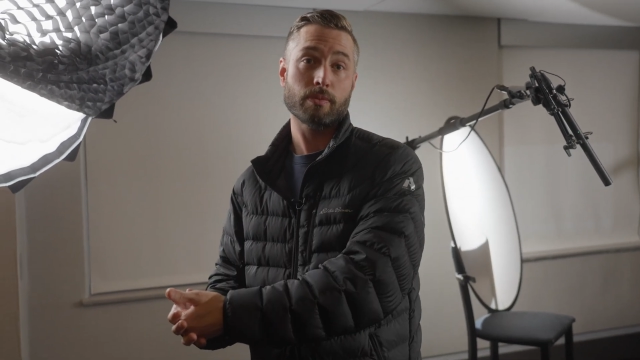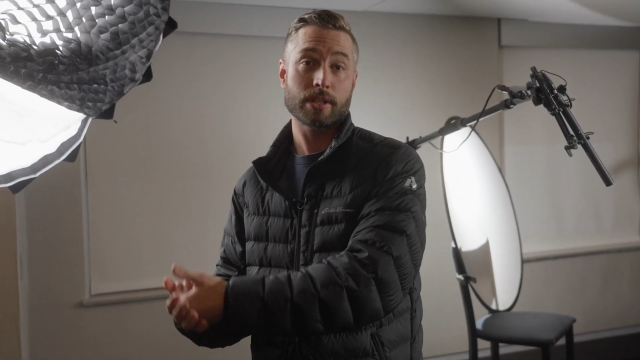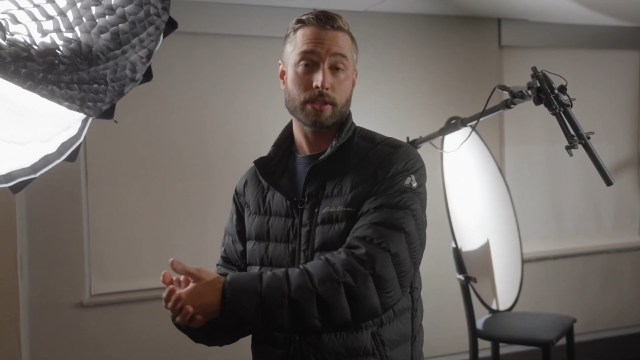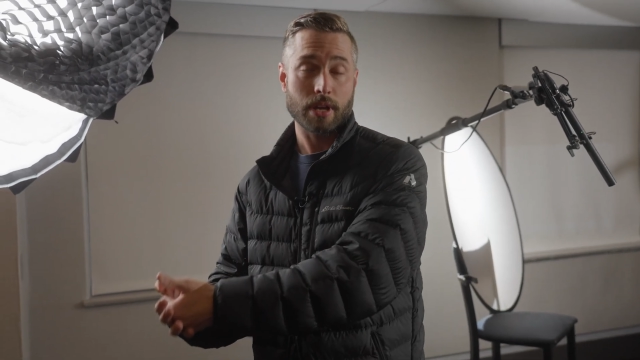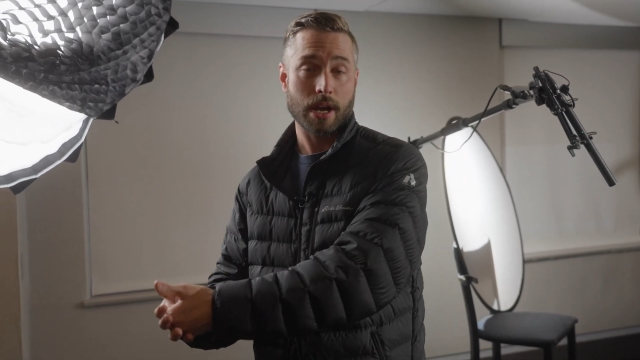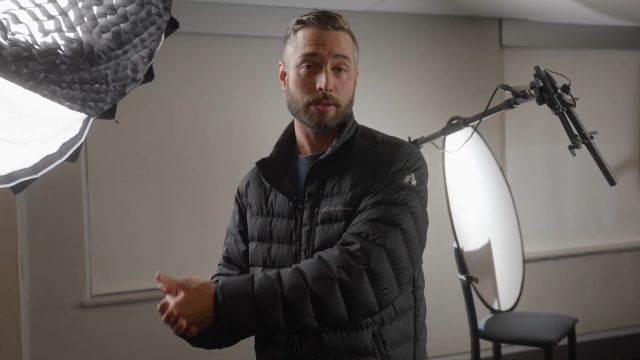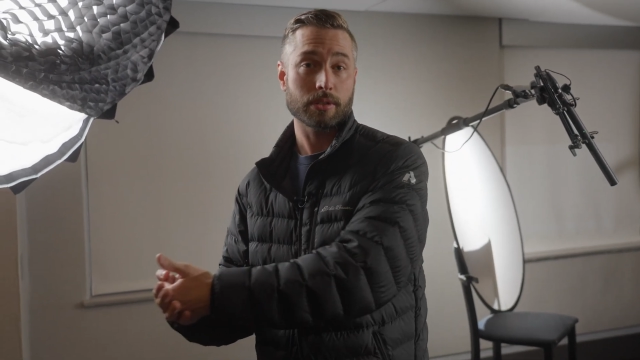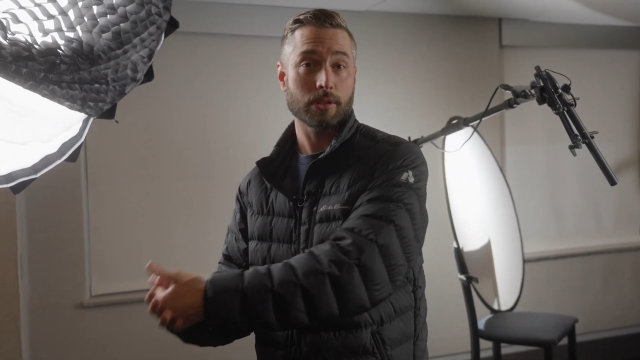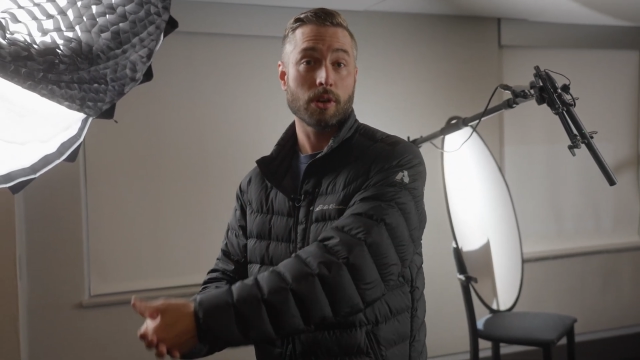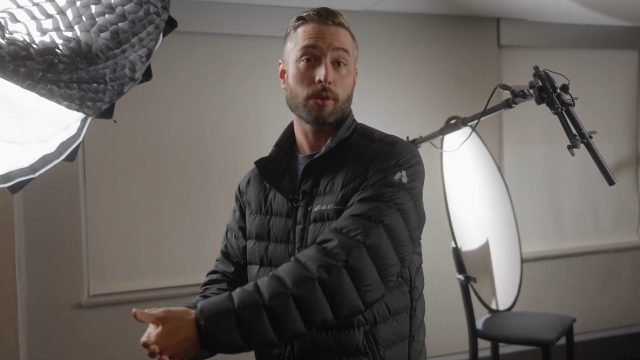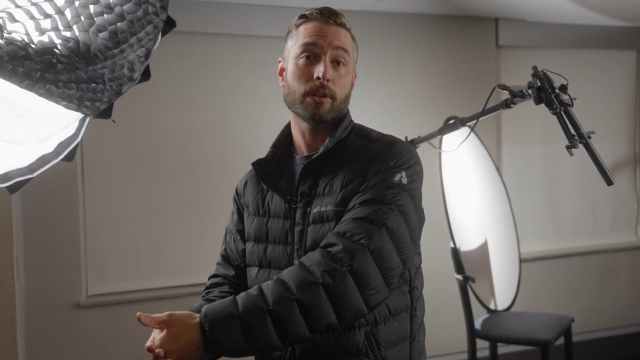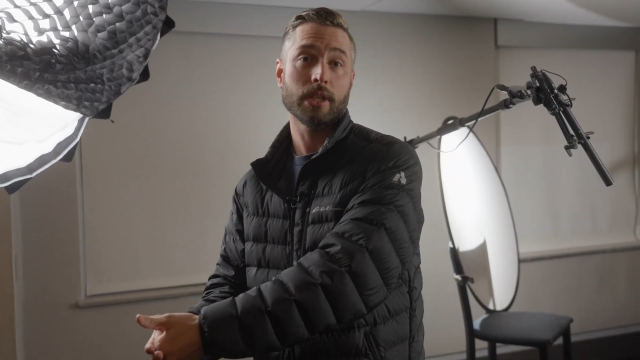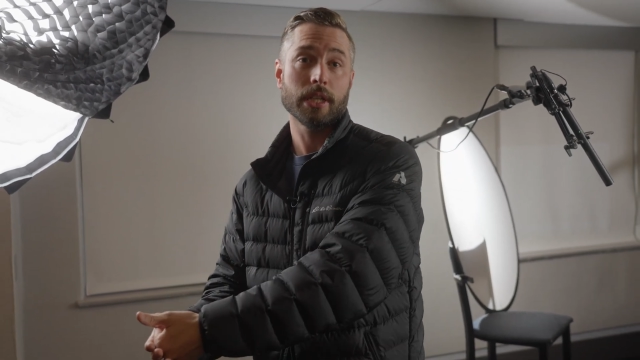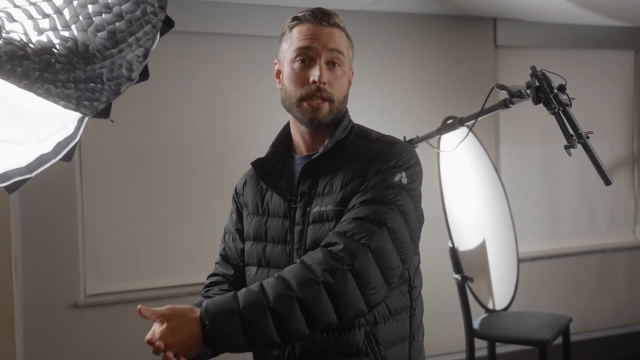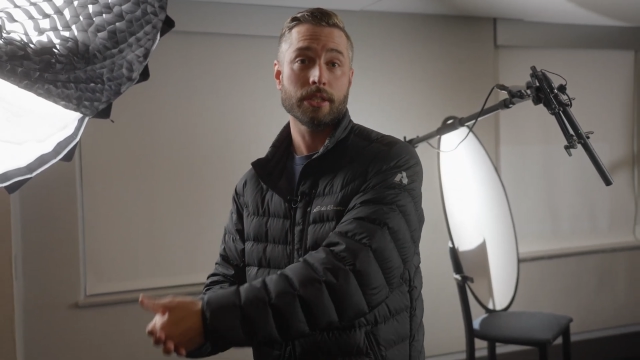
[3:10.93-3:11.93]
rental house
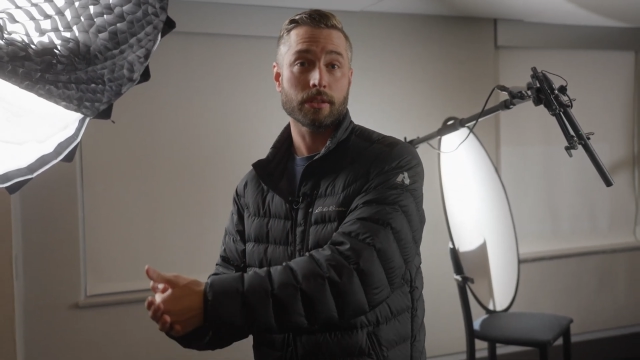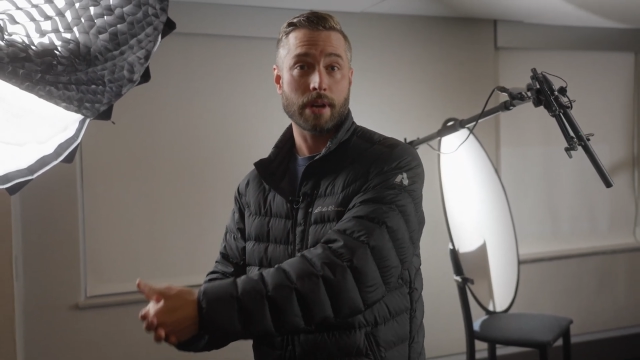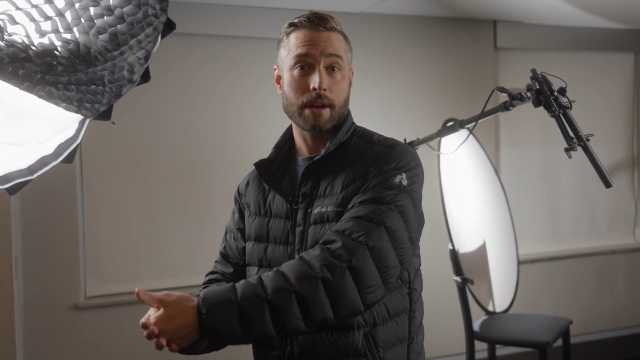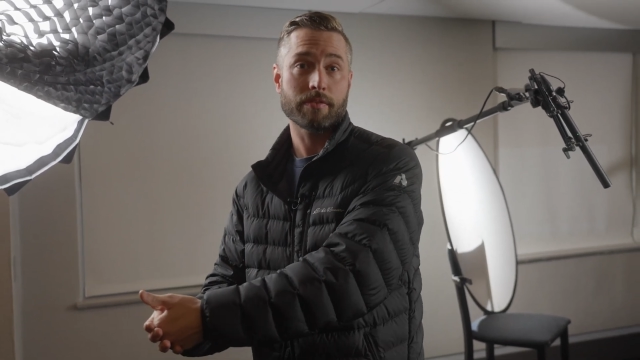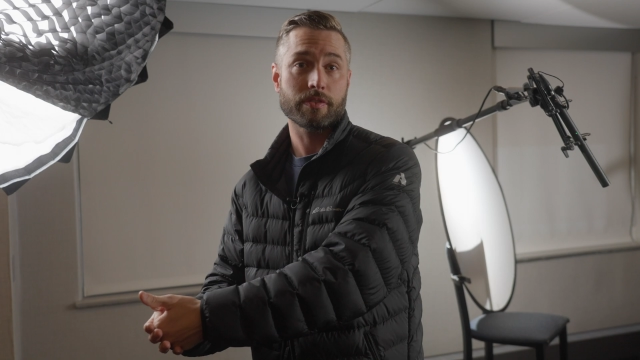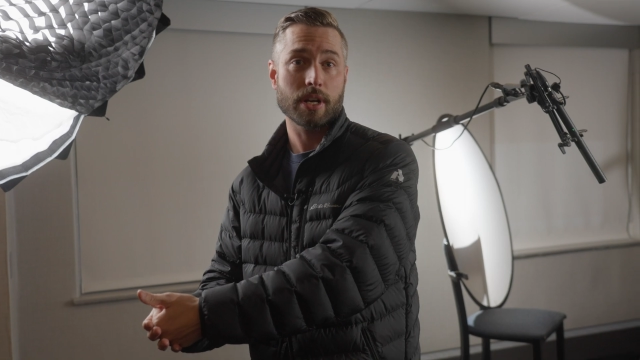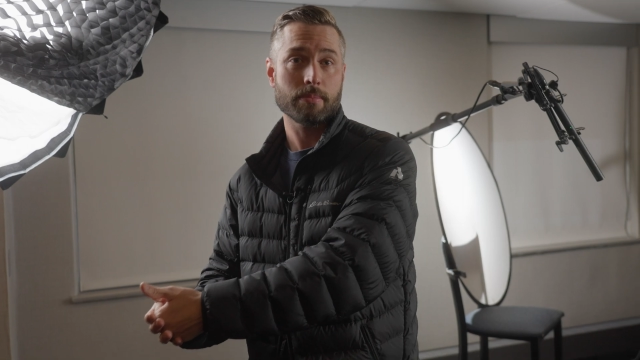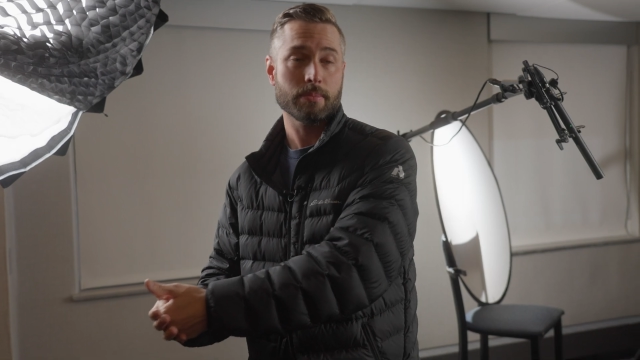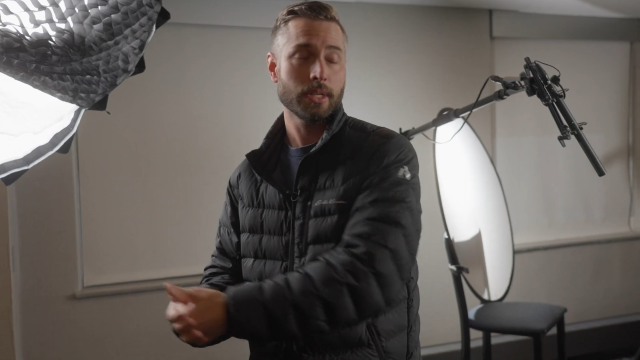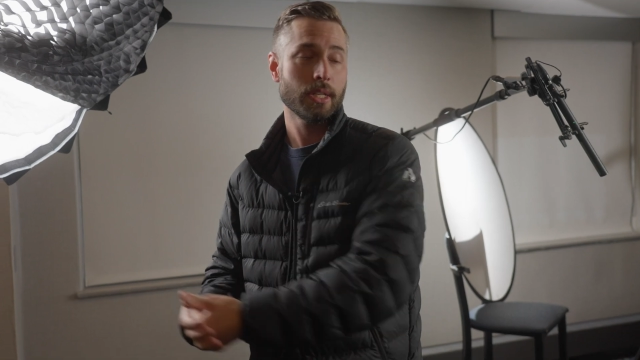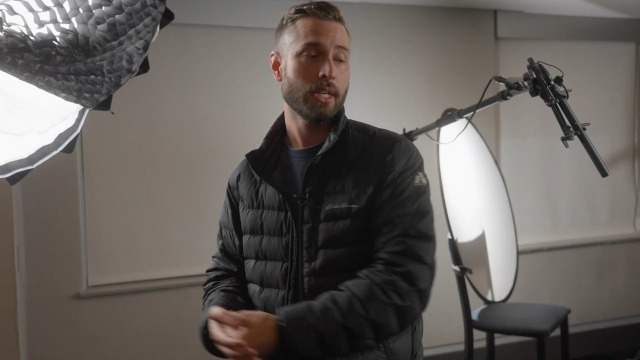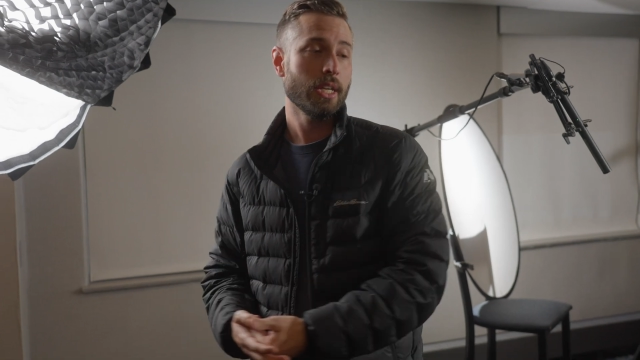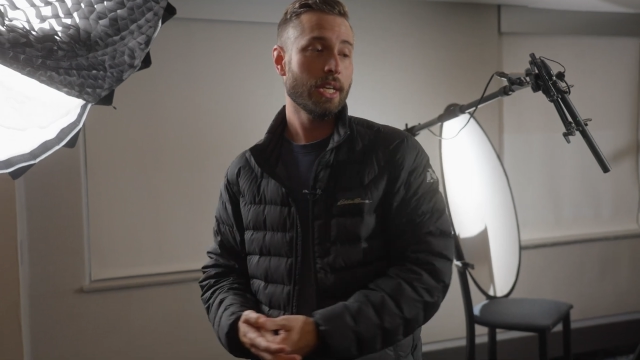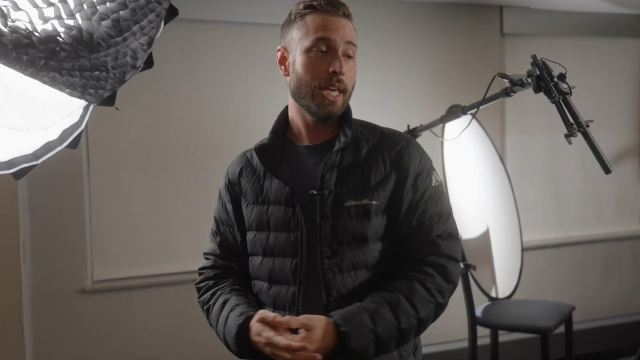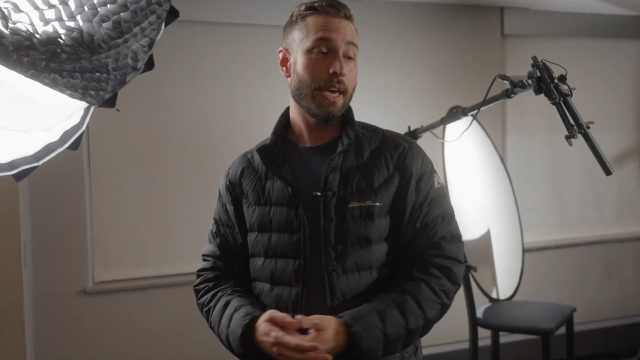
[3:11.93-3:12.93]
locally to rent from.
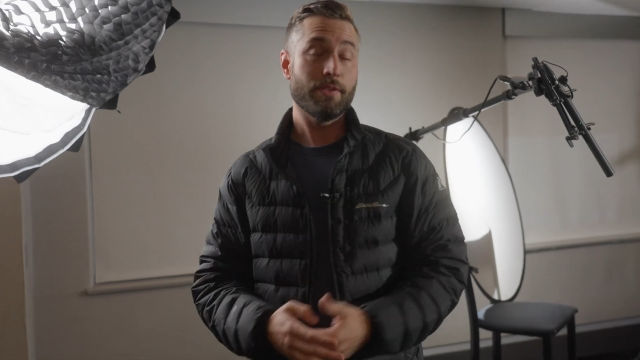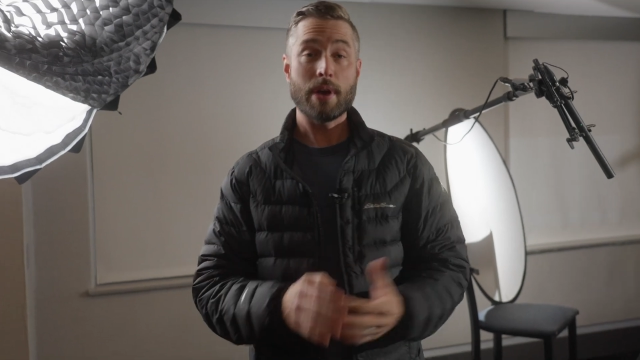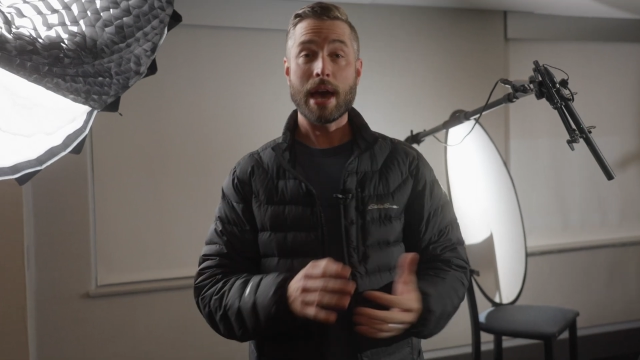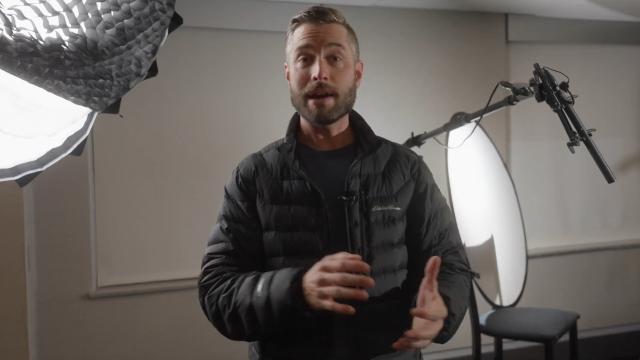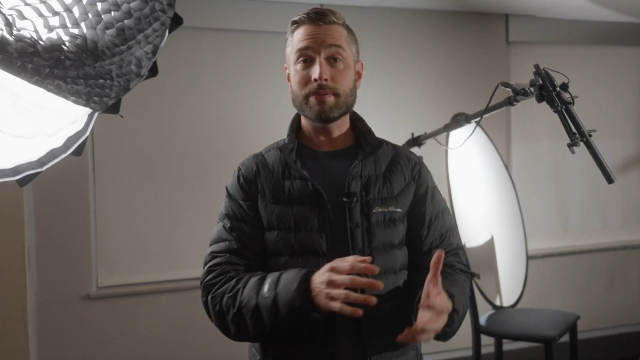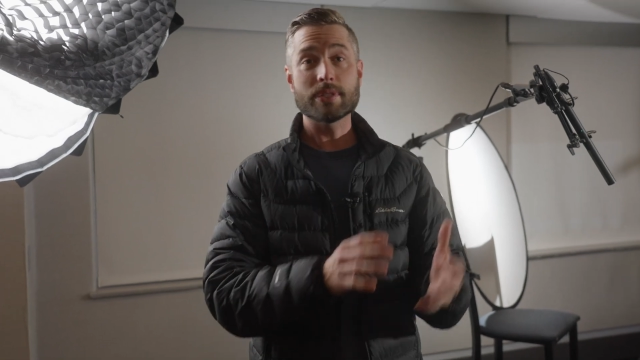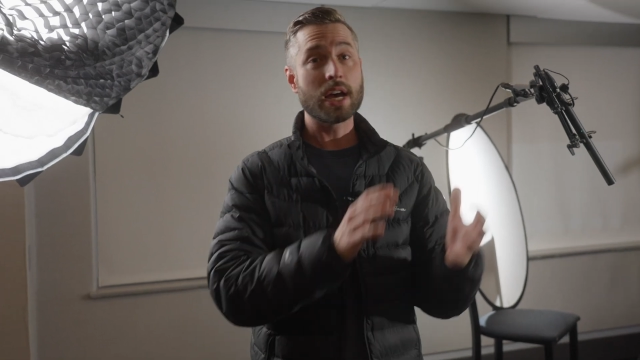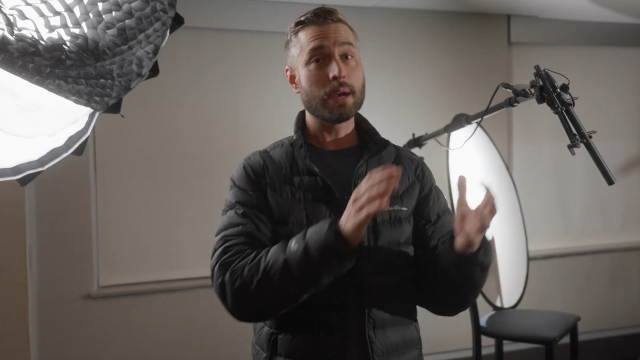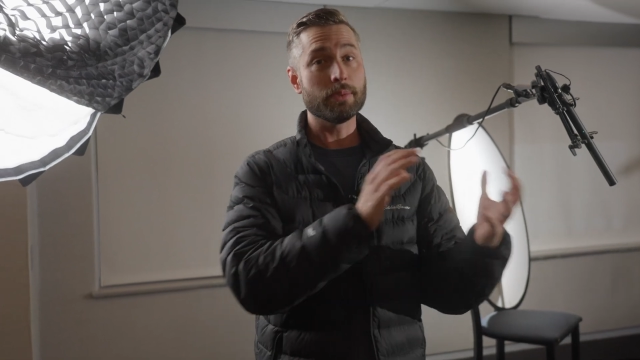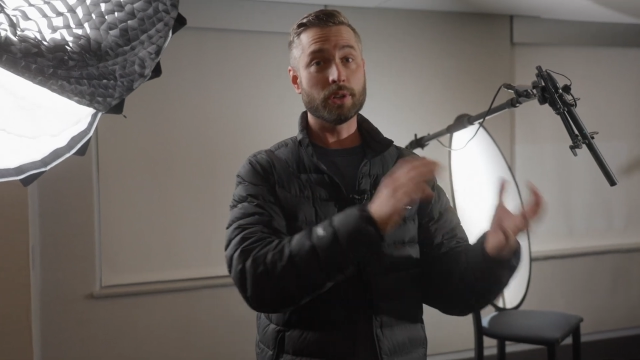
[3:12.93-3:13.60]
If you have time,